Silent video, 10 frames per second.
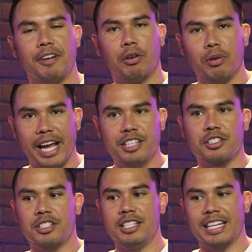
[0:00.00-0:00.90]
If federal
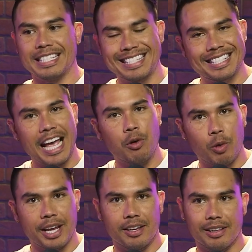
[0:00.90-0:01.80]
agencies can
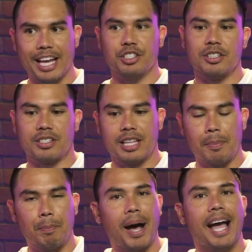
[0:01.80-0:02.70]
set regulations and then